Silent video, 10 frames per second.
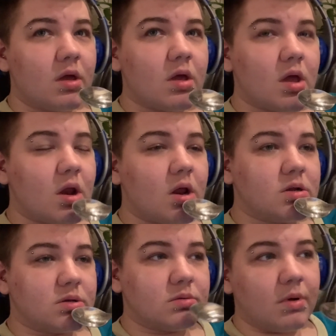and I
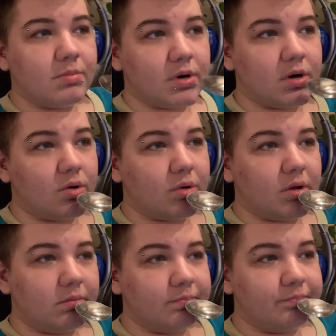just remember
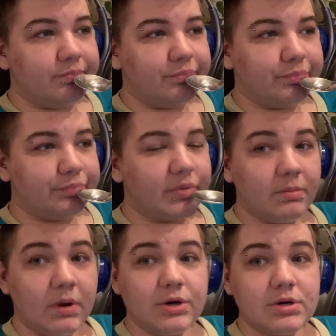going in
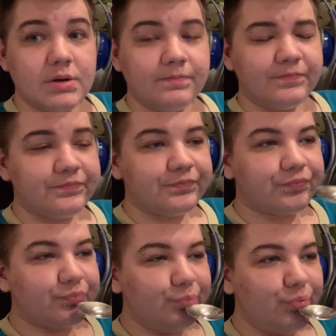my dream,
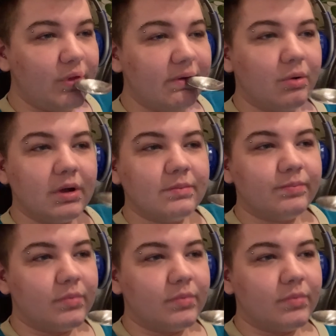going,